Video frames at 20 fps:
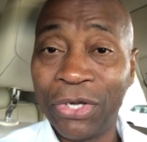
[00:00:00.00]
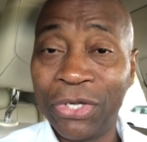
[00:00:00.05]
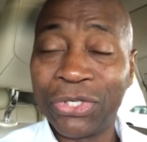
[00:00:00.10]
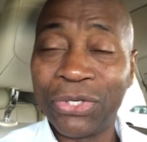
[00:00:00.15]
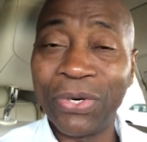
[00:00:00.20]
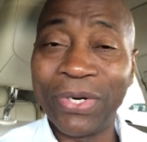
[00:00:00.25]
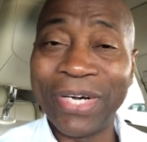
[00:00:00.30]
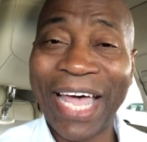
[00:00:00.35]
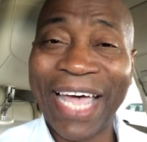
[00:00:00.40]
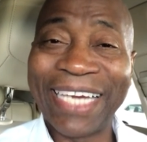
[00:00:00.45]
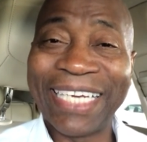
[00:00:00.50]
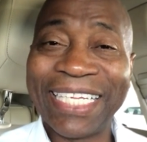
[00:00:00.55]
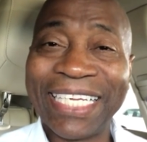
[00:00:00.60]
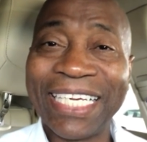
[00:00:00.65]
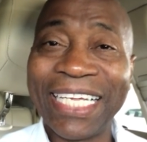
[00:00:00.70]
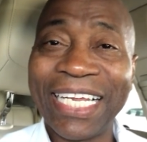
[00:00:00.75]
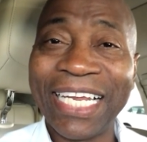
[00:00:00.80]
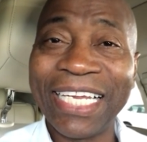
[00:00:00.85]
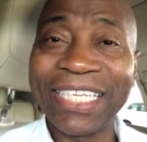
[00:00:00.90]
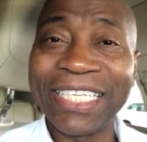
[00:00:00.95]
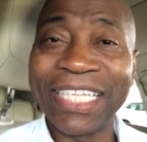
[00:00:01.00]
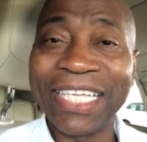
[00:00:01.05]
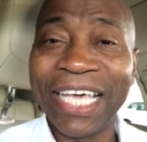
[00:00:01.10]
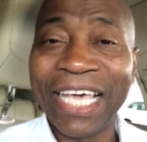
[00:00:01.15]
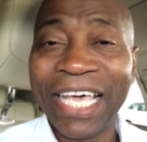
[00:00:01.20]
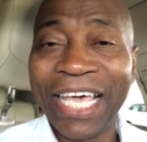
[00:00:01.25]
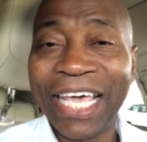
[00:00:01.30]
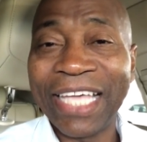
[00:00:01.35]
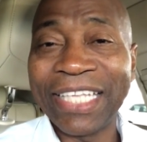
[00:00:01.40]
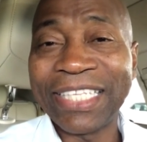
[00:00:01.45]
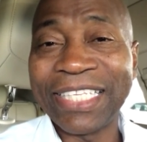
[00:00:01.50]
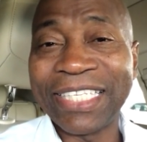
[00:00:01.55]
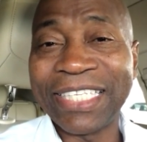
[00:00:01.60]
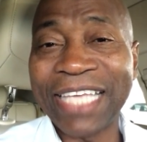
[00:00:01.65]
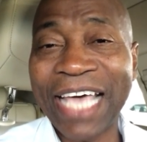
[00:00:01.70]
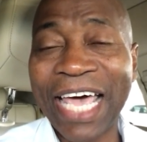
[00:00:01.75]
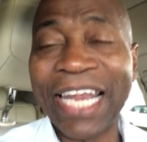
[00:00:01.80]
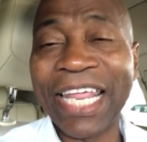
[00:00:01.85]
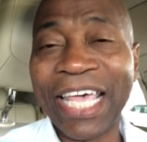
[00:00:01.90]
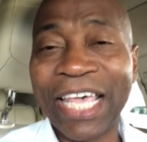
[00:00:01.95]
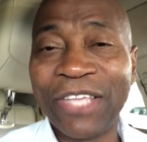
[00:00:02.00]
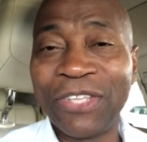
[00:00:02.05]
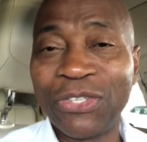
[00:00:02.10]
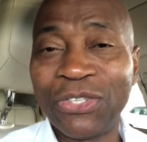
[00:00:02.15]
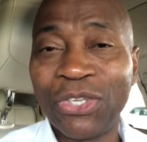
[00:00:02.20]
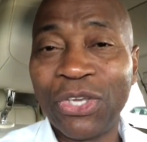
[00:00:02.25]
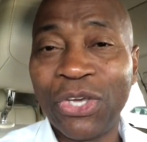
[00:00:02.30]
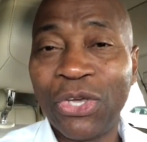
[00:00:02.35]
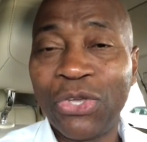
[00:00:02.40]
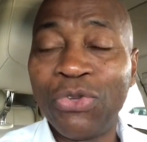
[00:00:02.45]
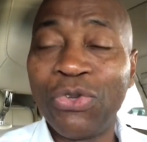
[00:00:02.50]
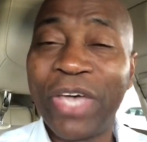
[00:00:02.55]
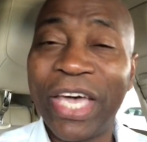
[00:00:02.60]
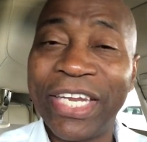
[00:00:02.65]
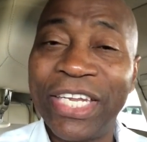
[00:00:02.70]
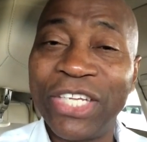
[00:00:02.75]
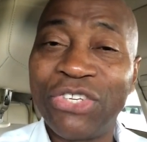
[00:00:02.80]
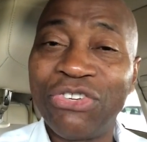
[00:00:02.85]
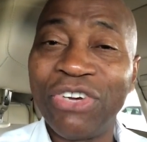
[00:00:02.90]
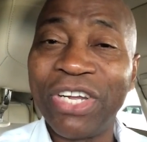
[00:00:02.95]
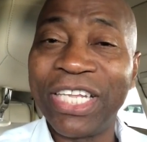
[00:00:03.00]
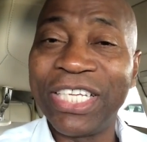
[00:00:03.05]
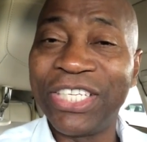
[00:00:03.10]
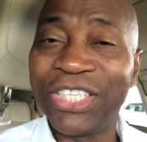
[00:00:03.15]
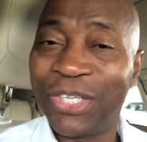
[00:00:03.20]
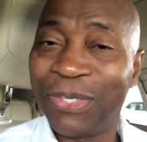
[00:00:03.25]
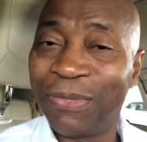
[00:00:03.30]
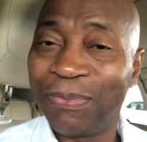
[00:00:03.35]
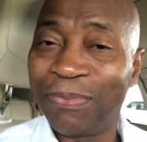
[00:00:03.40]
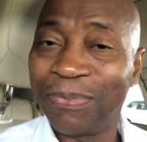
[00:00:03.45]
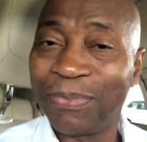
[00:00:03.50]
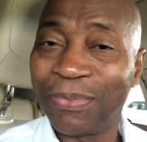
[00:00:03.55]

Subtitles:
So in ideal settings, you get the trilogy.